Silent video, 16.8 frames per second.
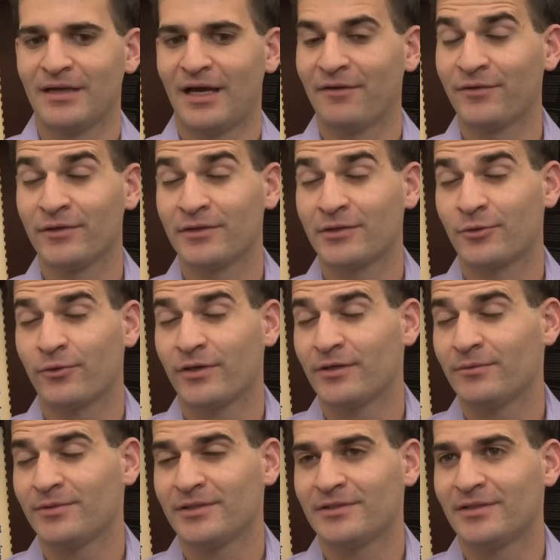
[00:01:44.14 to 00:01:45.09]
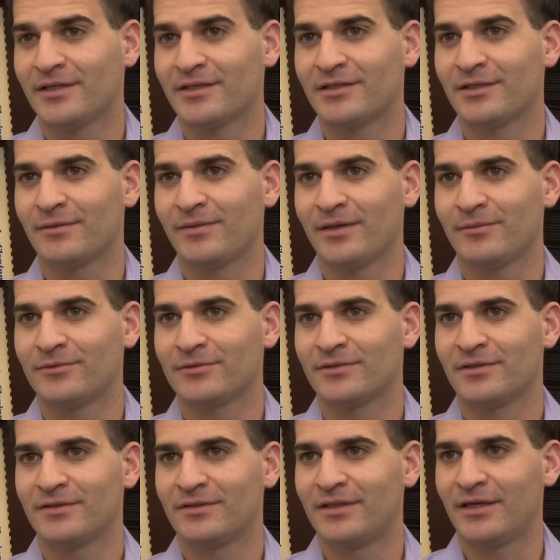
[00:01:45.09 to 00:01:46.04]
I feel incredibly lucky to be able
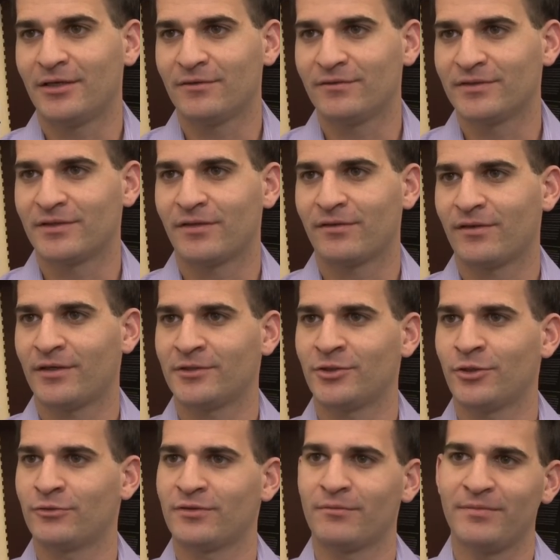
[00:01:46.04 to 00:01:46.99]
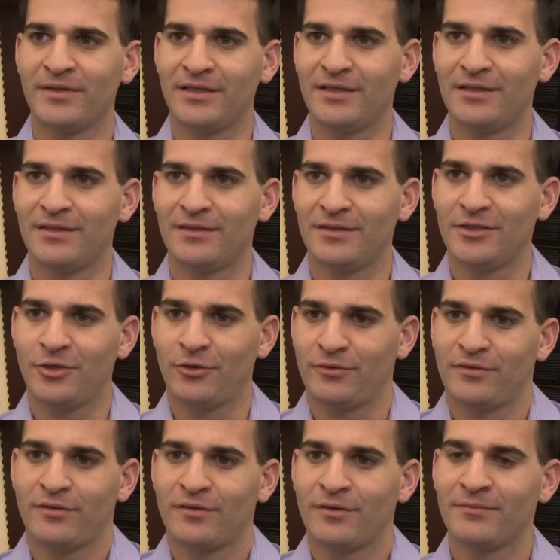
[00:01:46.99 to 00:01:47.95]
to delve into the unknown, to be, you know,
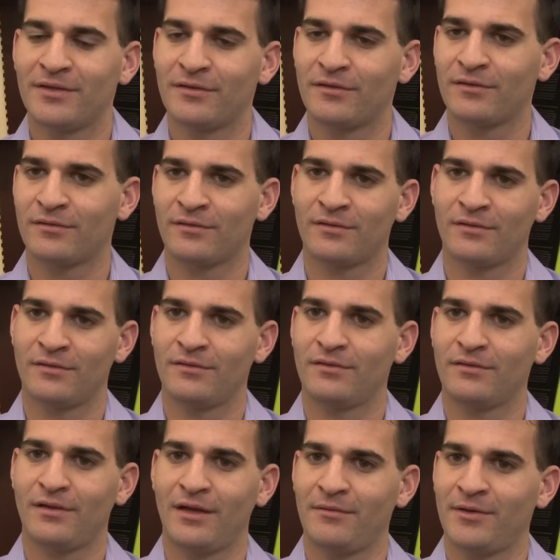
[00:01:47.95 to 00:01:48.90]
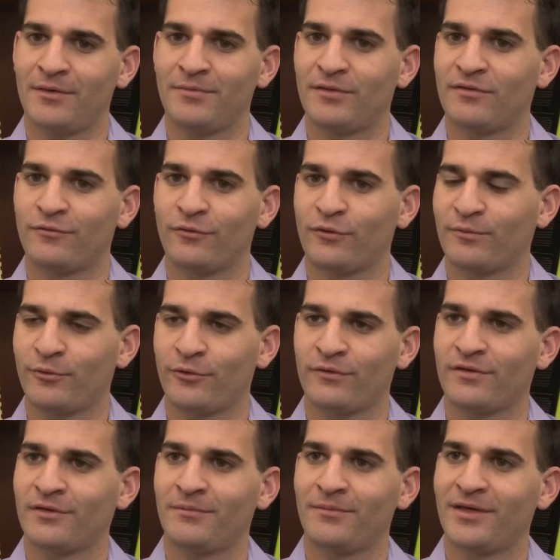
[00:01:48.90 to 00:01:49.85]
in some instances, I might be the first
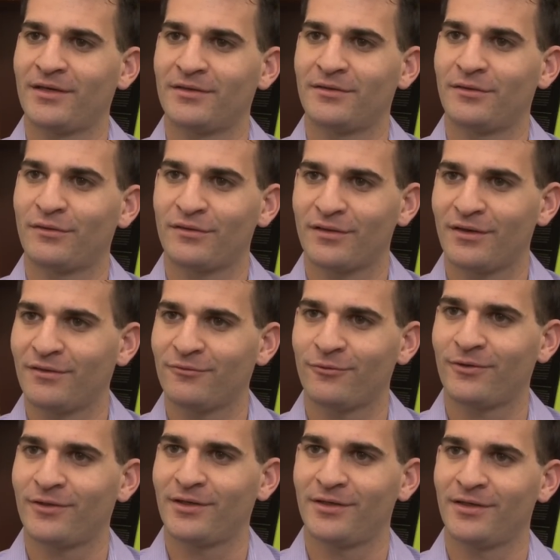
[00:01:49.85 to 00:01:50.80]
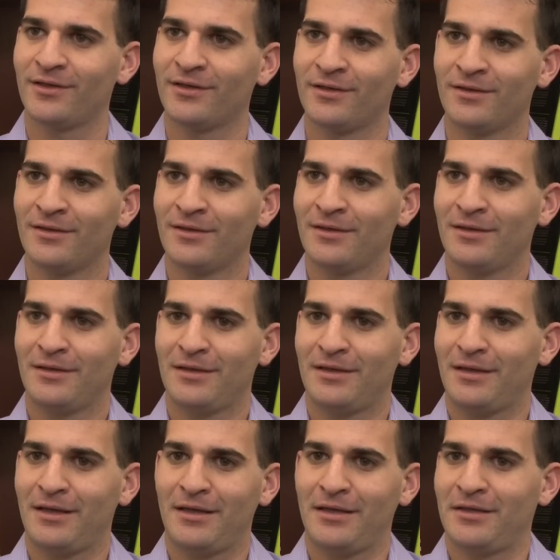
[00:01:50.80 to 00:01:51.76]
person to make a discovery
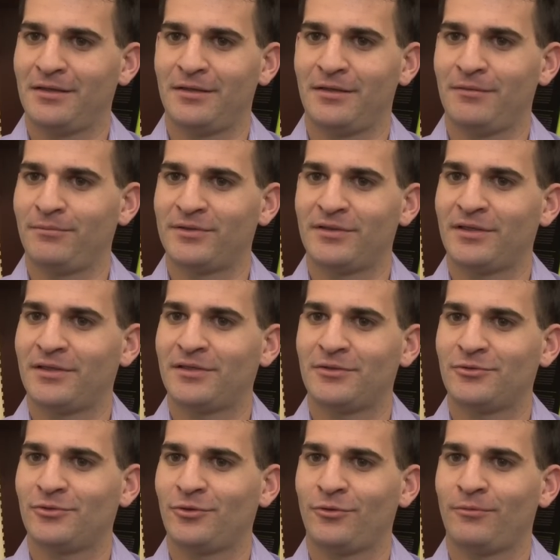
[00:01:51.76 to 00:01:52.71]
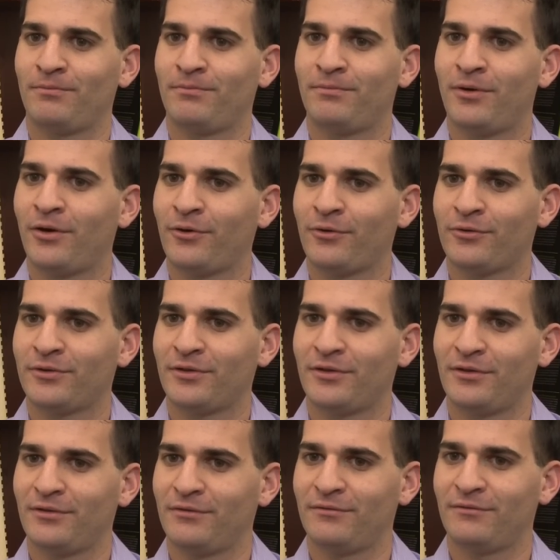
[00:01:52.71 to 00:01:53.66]
in a particular part
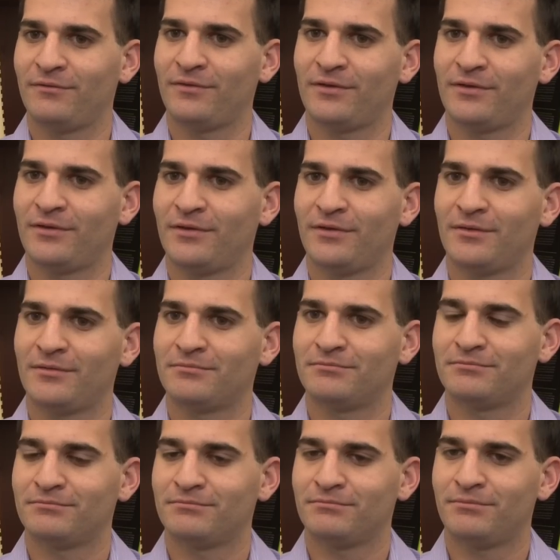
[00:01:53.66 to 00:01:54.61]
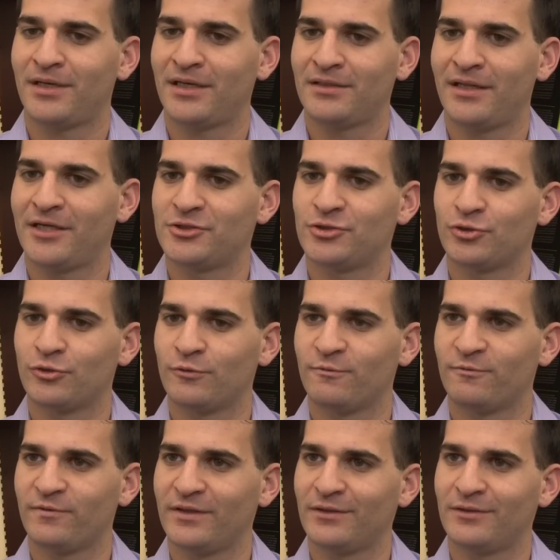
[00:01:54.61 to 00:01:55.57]
of a biological
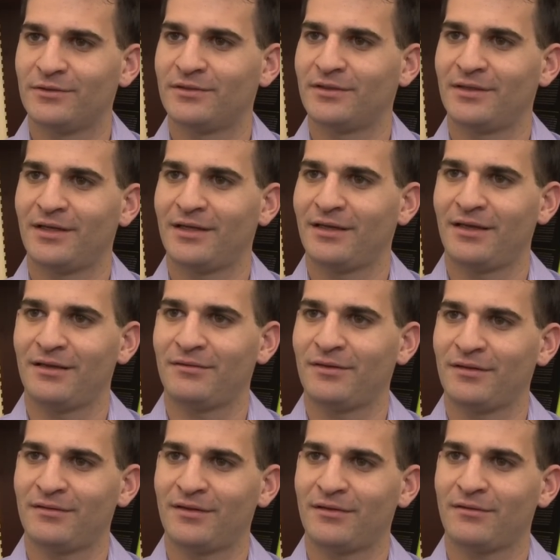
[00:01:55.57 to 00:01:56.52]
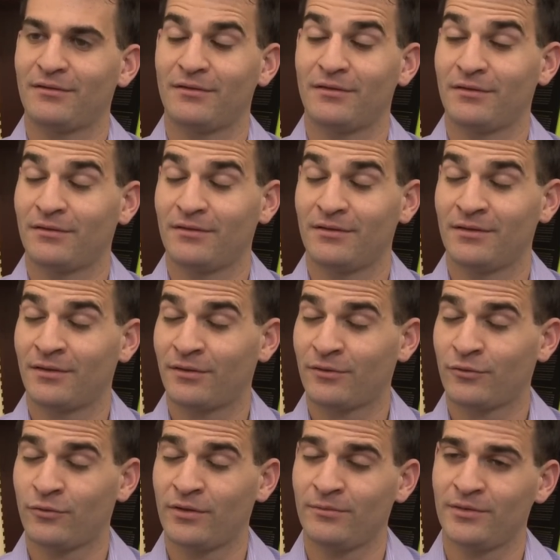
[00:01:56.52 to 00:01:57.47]
field. And I, I think that's e-
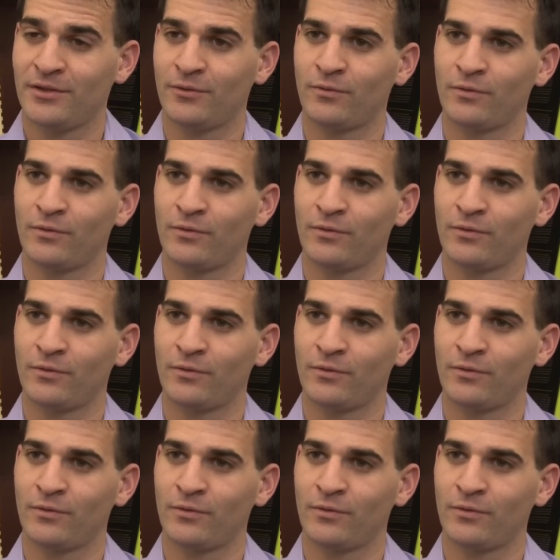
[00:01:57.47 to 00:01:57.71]
extremely